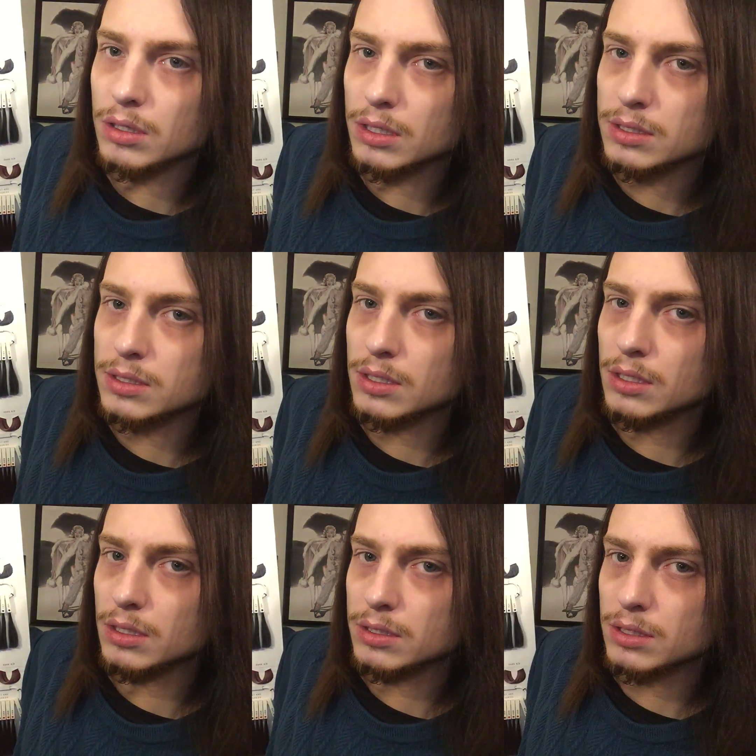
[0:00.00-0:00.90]
this
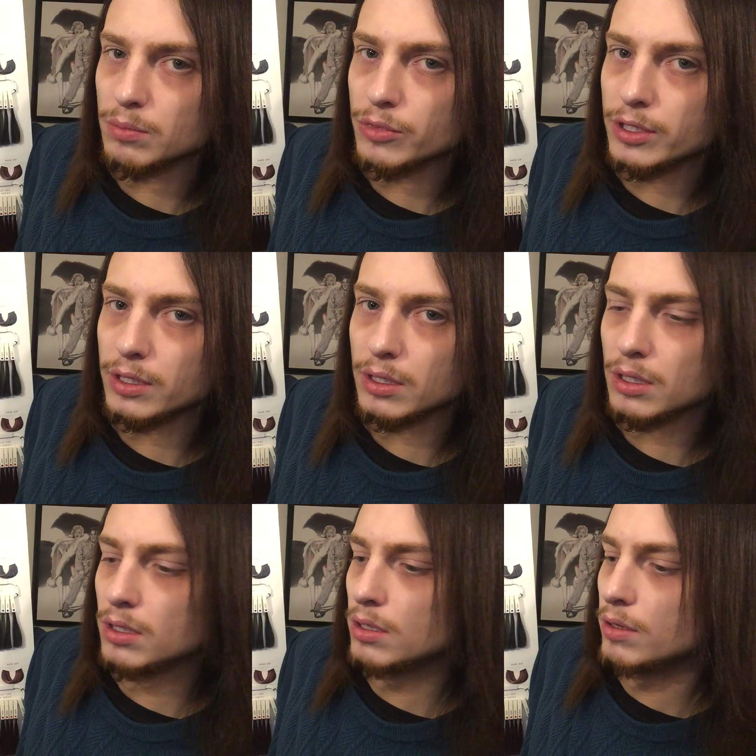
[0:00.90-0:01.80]
is something